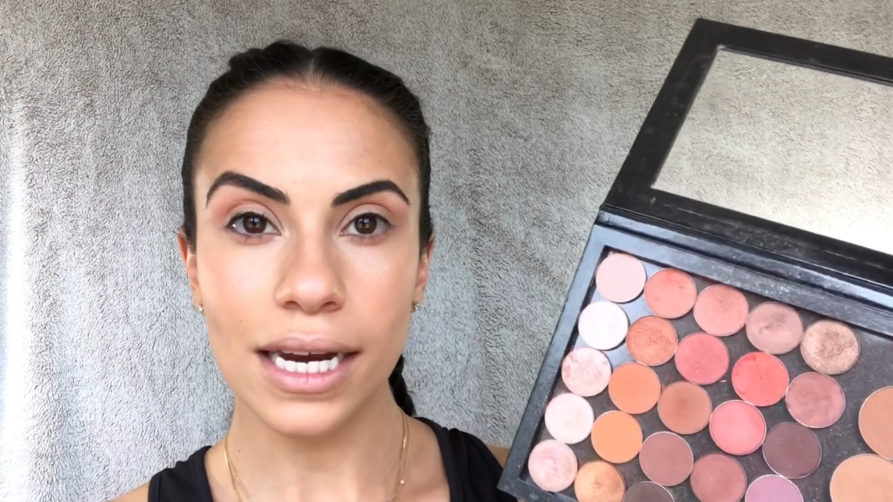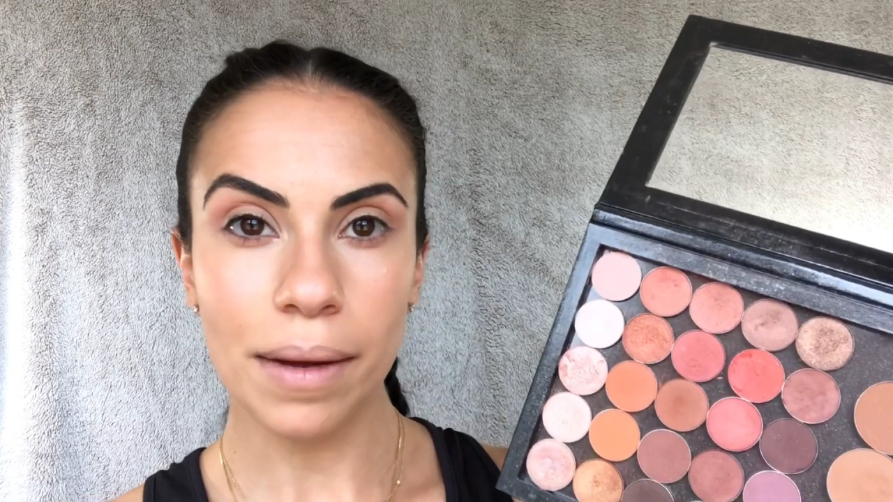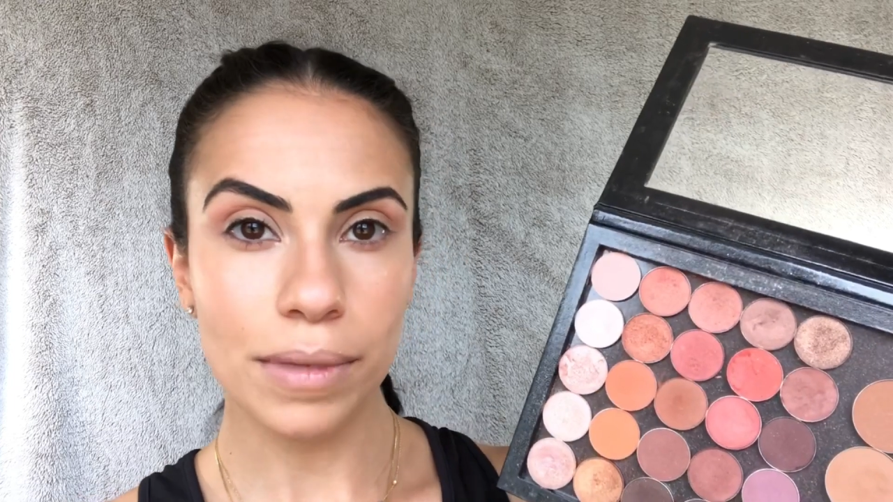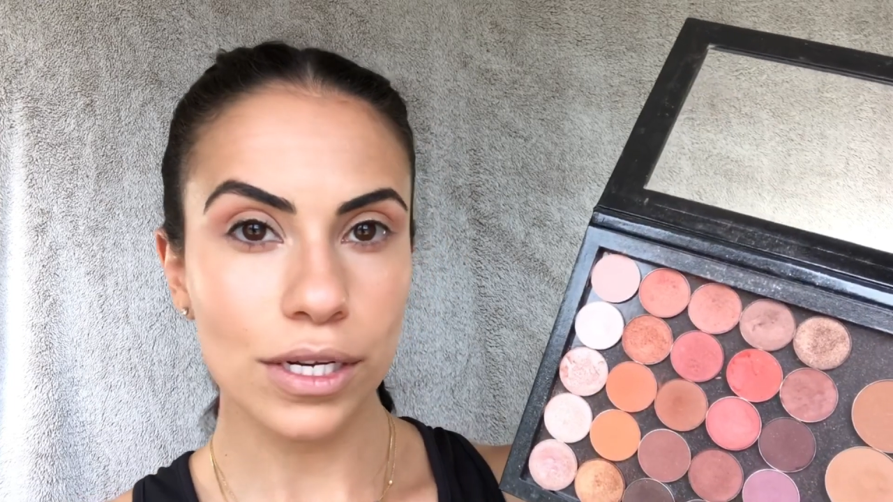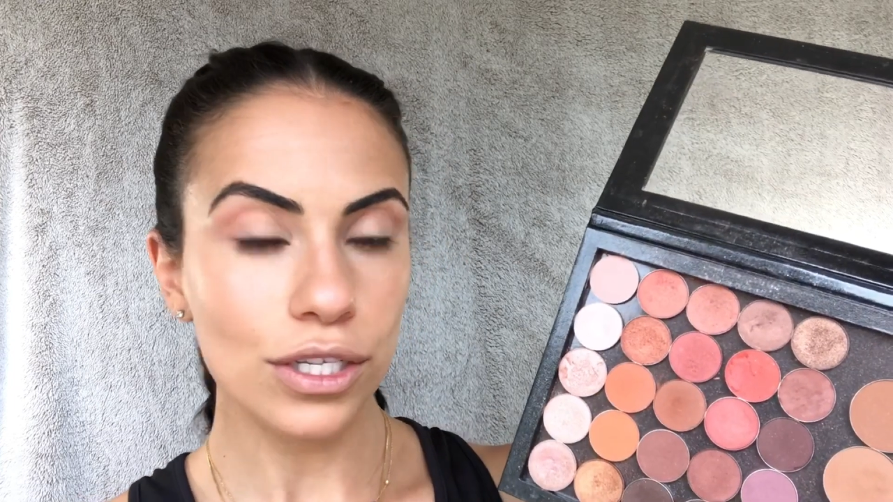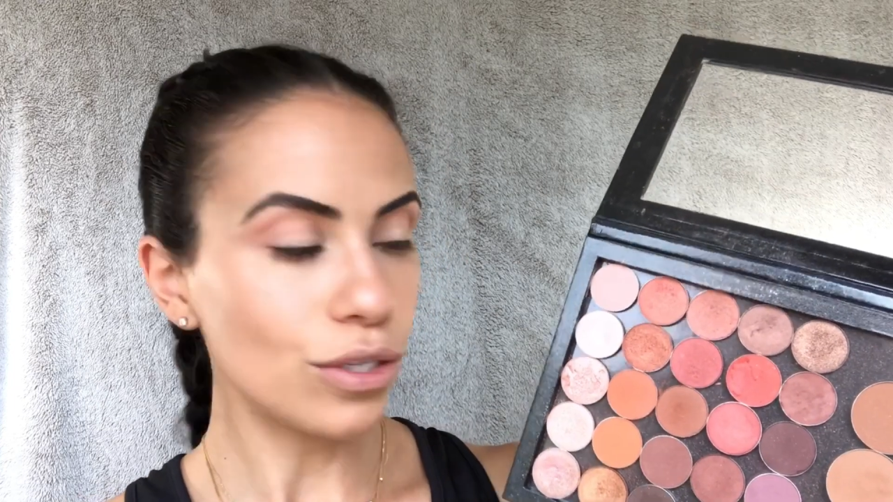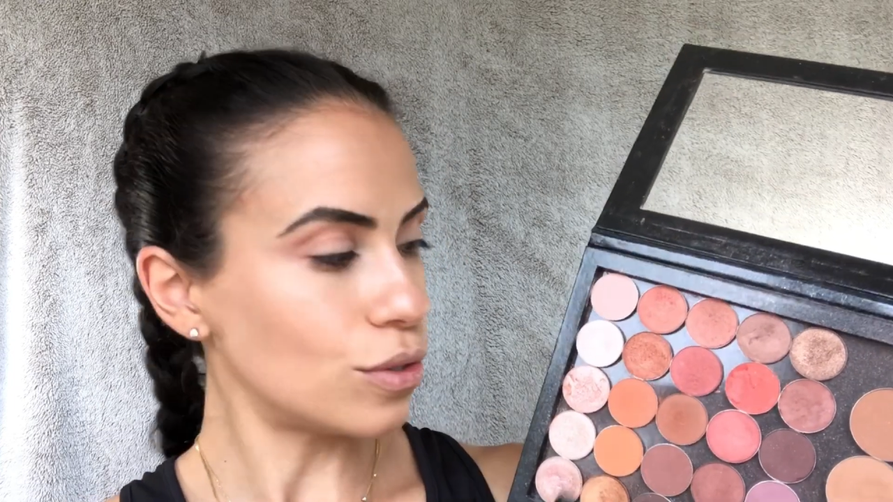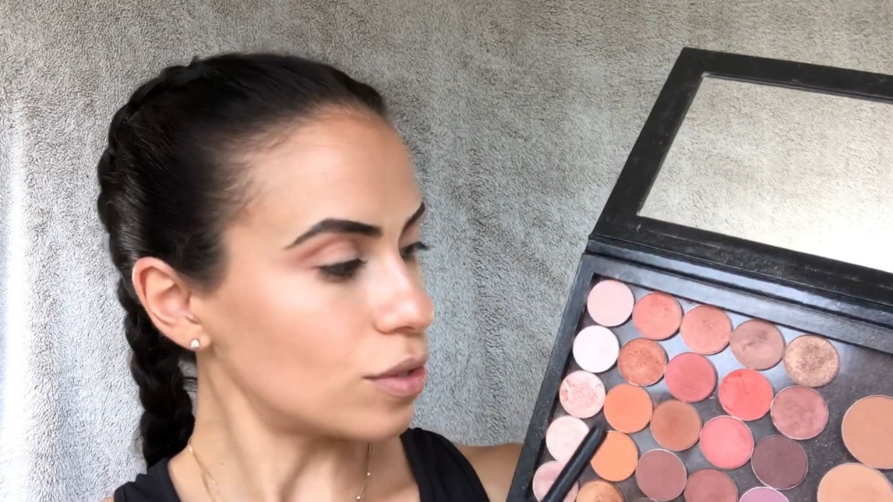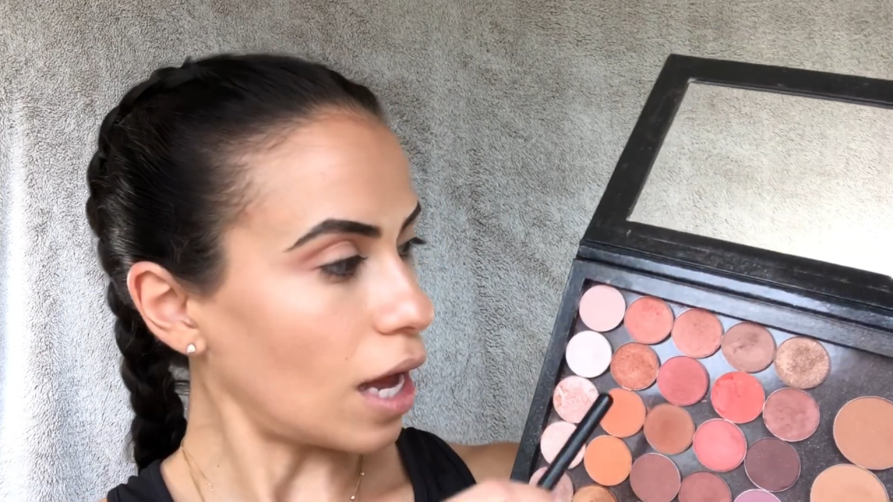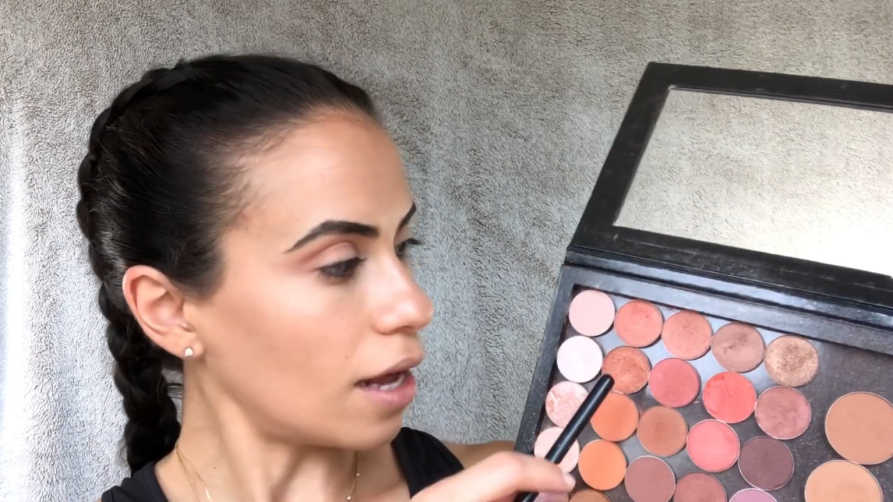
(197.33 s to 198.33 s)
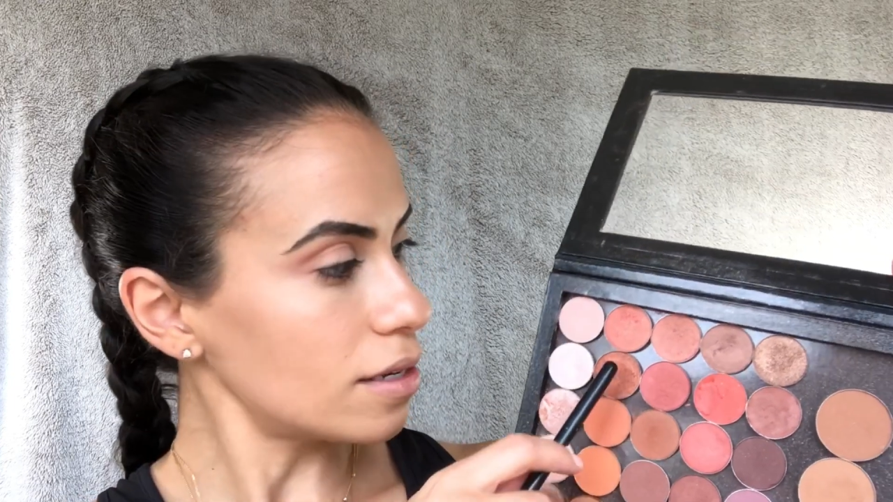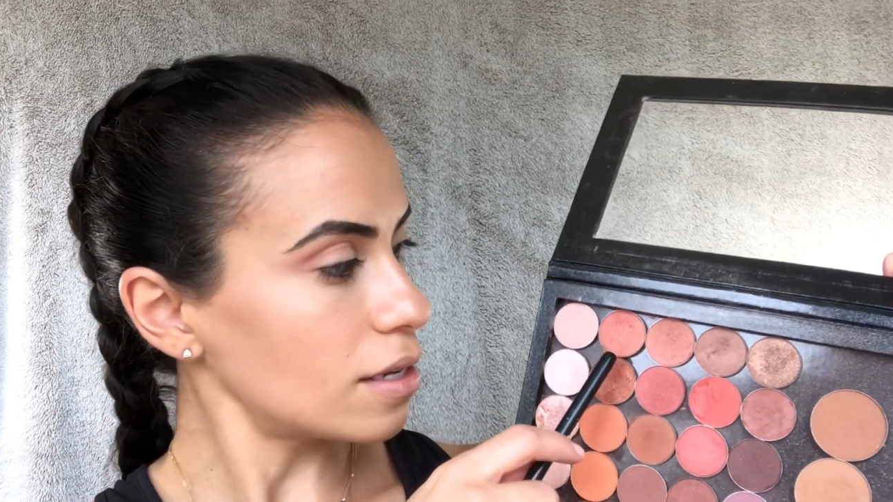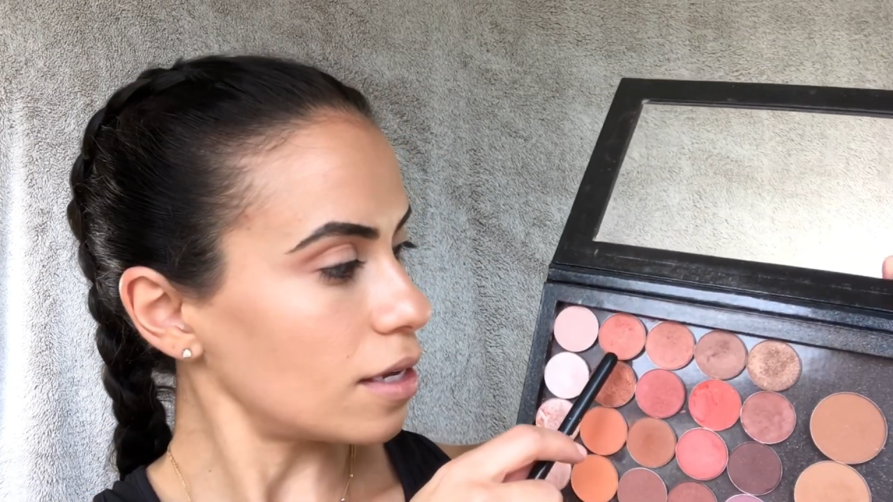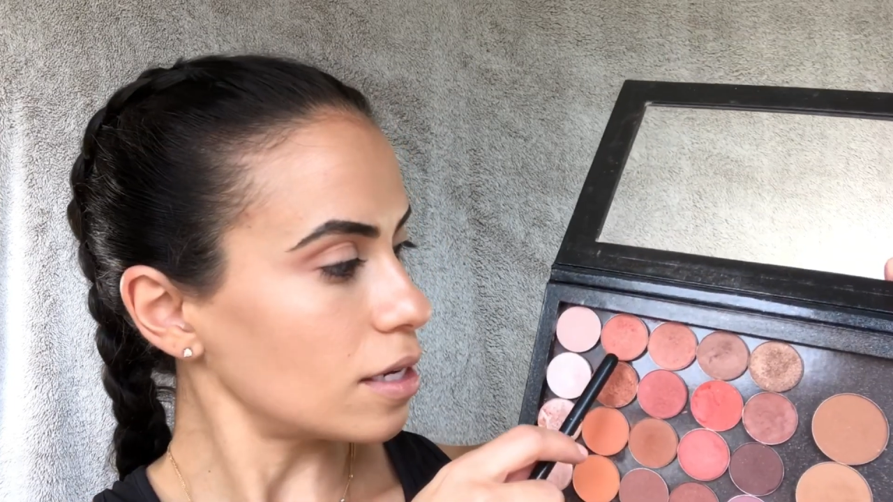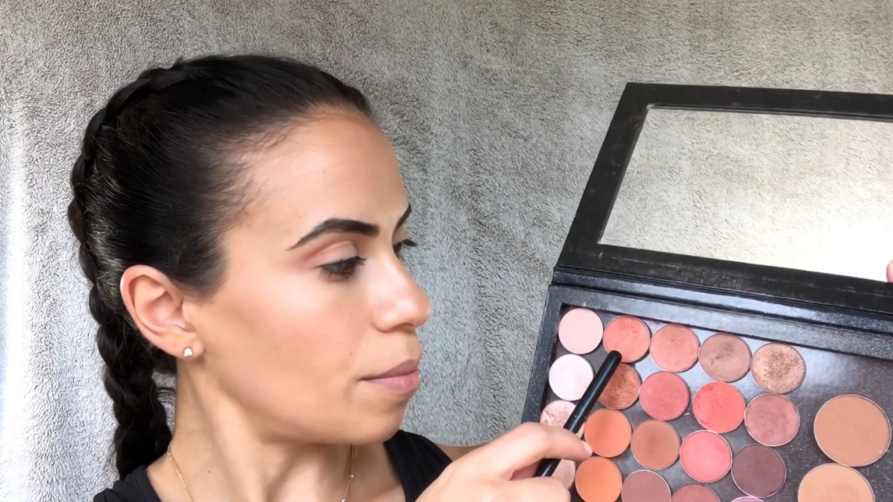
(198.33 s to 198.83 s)
I'm going to use
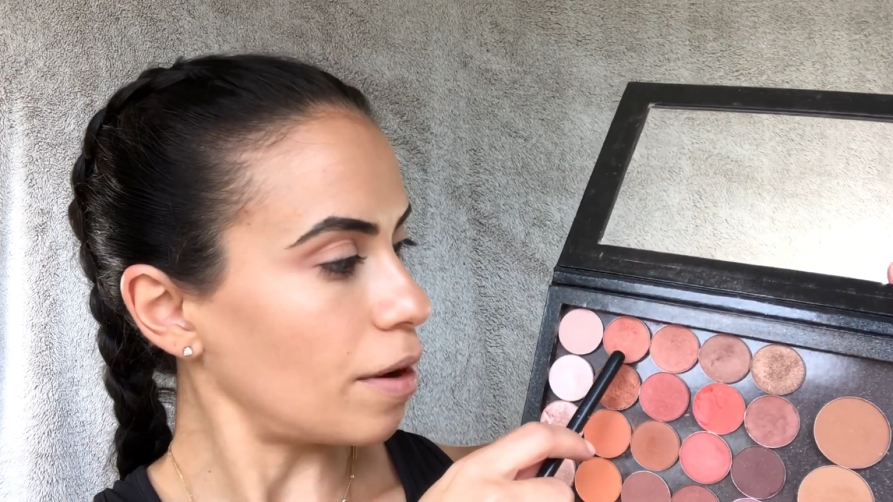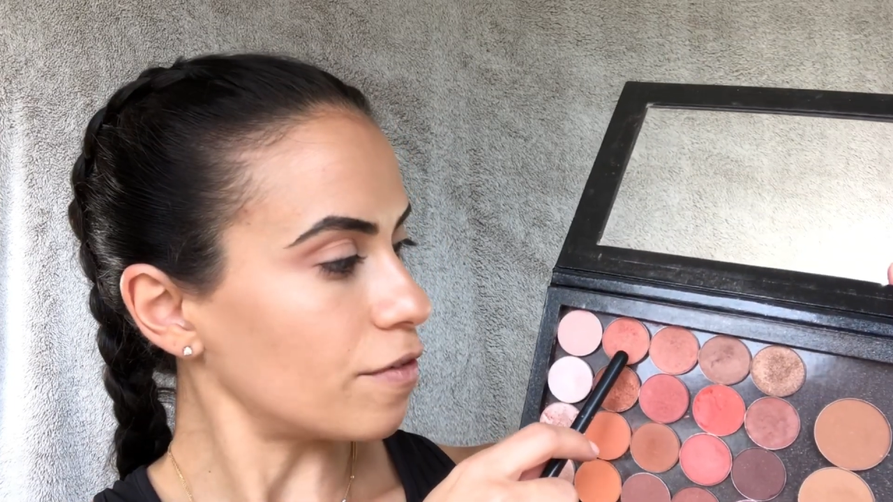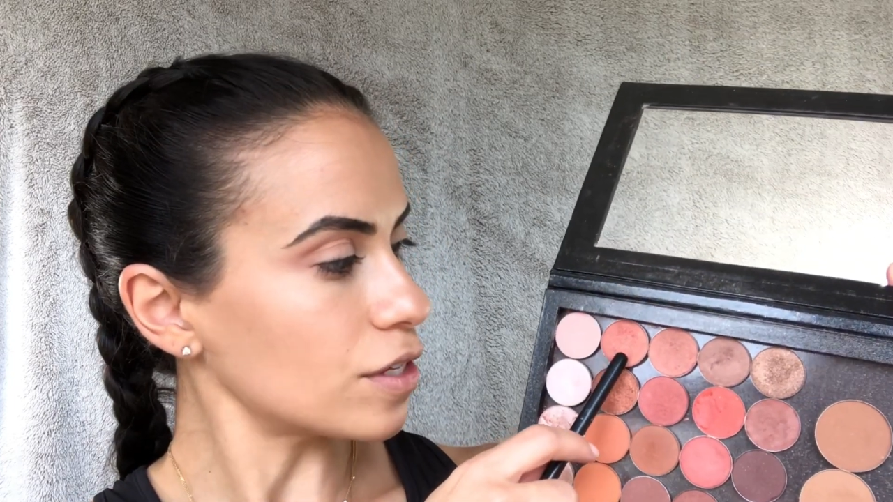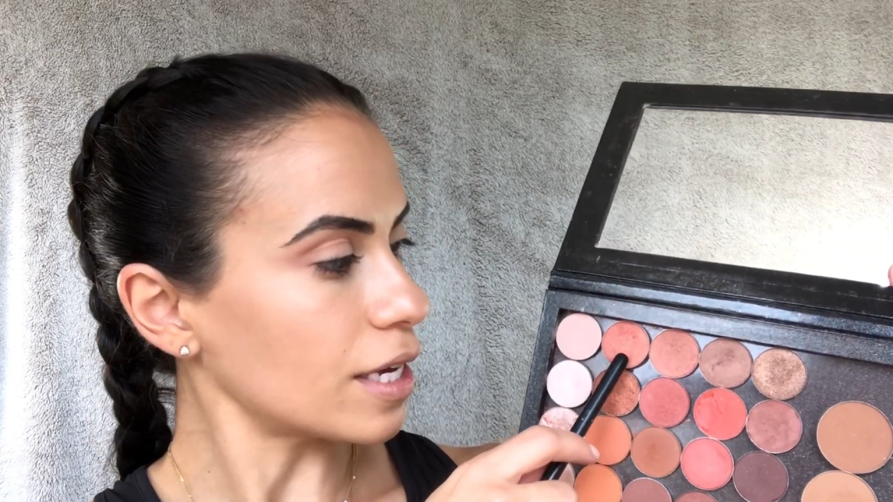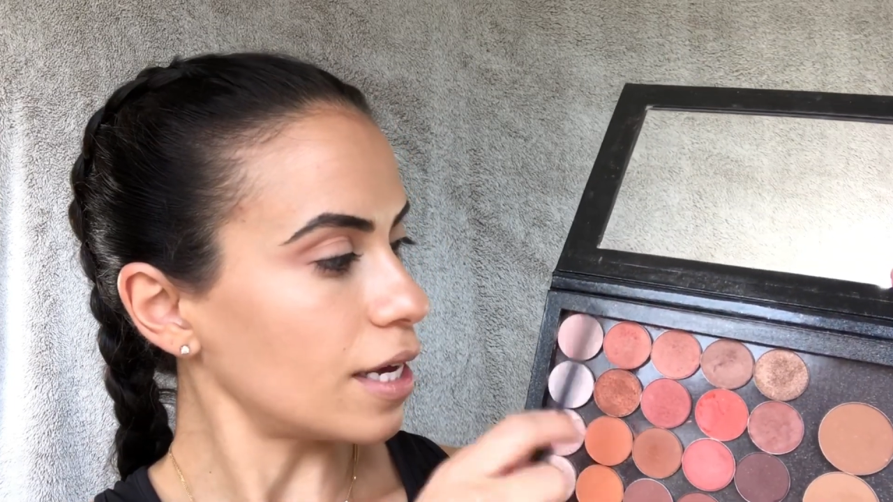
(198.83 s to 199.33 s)
Anastasia Beverly